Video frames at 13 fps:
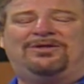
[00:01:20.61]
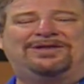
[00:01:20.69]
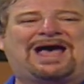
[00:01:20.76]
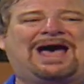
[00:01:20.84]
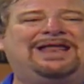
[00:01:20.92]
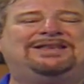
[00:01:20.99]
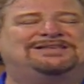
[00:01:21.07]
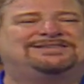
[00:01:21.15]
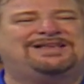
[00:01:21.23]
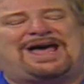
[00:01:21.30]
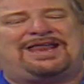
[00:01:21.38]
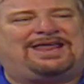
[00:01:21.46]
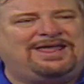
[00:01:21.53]
God does
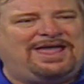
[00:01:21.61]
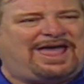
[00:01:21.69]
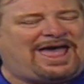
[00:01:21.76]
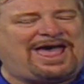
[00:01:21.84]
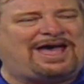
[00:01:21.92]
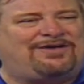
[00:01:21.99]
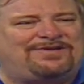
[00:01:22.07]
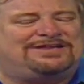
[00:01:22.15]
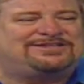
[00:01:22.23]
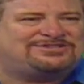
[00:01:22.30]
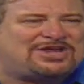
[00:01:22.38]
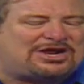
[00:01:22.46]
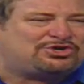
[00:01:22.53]
not have a
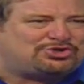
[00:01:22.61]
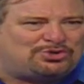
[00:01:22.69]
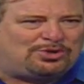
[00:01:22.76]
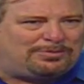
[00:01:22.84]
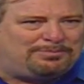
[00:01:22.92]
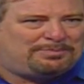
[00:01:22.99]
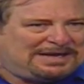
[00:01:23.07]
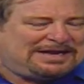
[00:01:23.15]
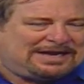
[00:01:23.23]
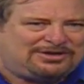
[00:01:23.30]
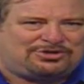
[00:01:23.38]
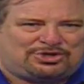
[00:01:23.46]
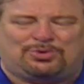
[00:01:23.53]
sexual
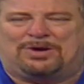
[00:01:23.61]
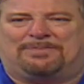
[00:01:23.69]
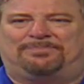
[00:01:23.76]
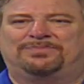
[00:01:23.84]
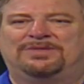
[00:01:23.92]
being to him.